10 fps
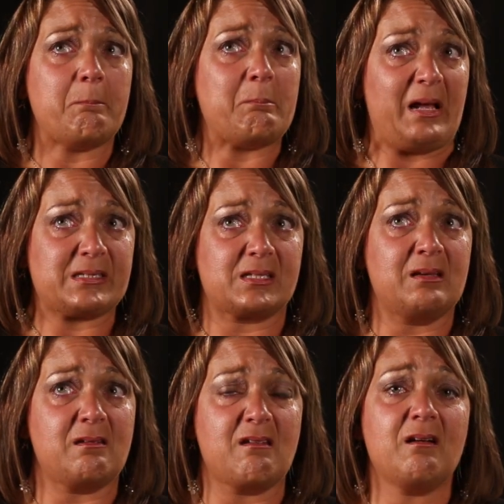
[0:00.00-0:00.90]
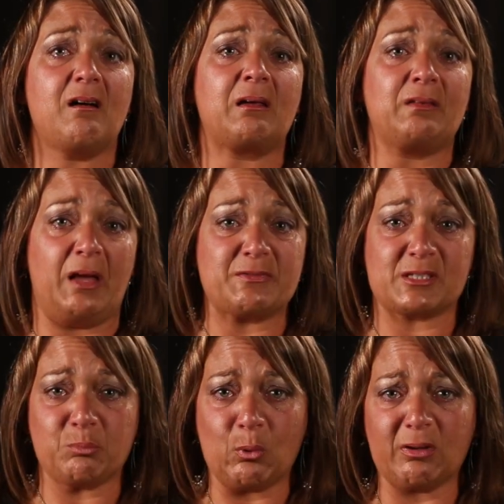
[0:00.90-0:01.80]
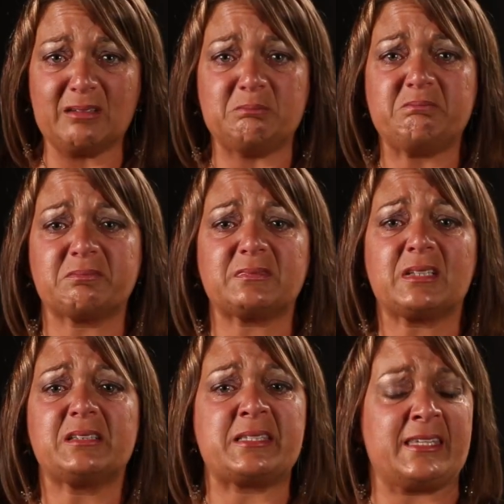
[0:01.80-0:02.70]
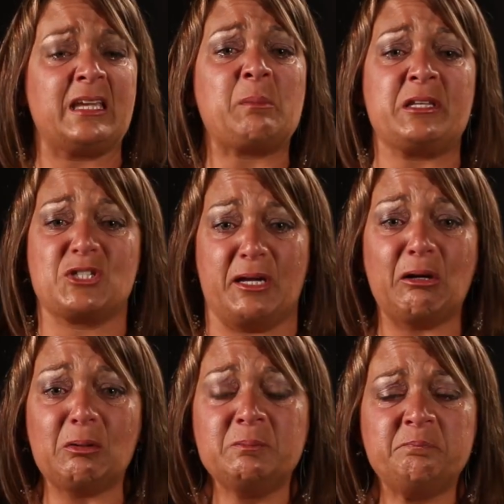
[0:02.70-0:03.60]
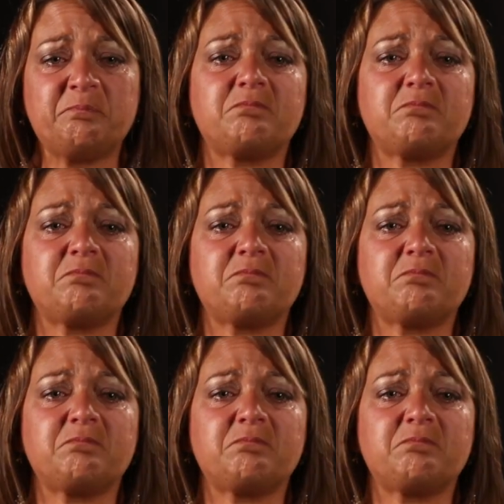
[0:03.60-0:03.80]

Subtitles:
my son on life support, to see him in jail,